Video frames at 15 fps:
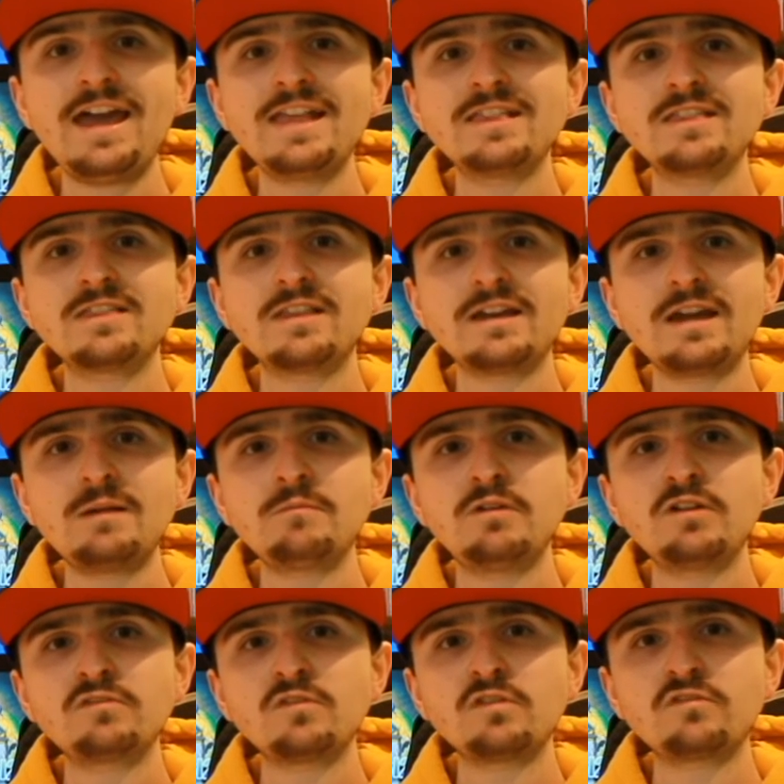and the camera
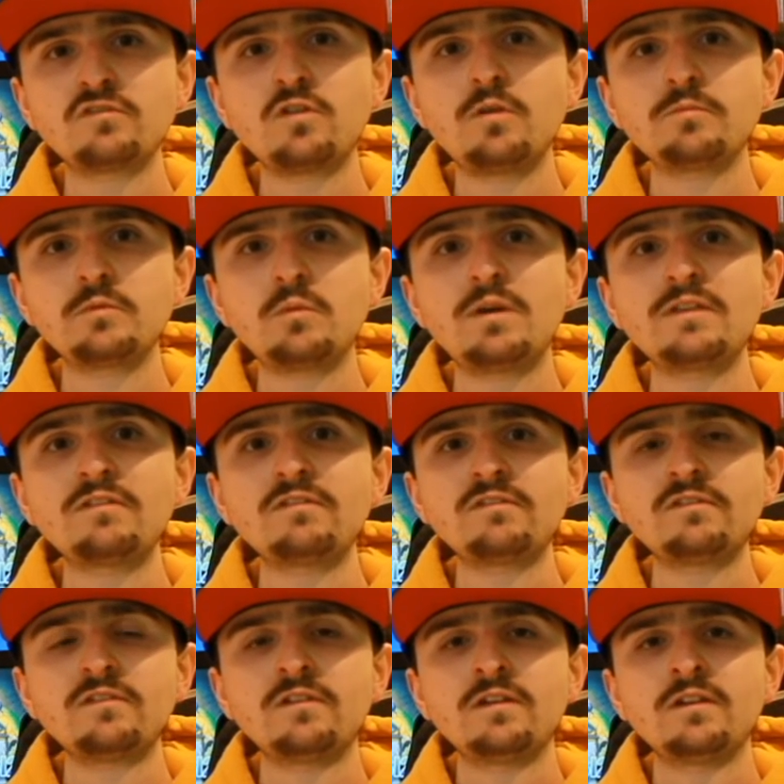has not stopped
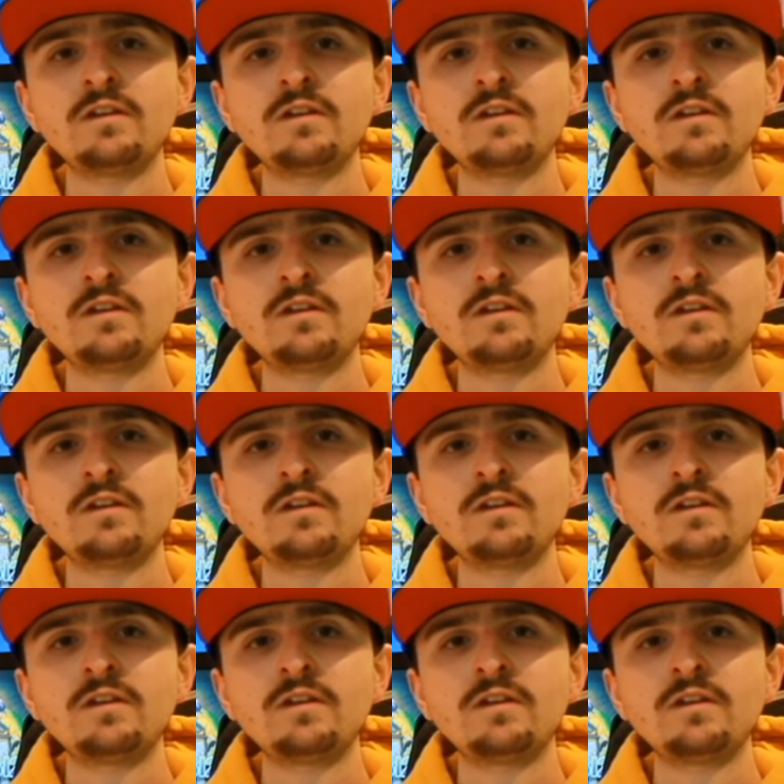once.